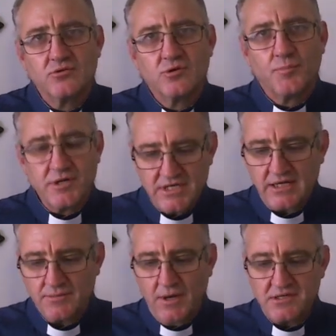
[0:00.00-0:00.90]
to
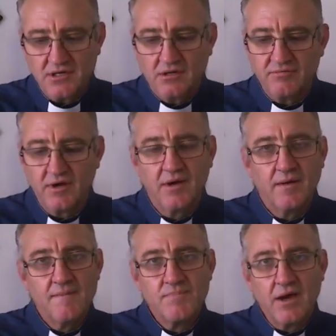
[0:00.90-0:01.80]
protect myself
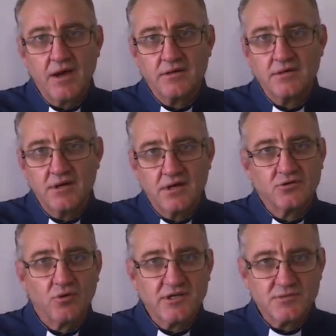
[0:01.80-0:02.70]
at
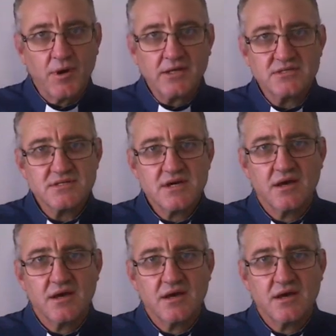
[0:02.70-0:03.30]
your expense.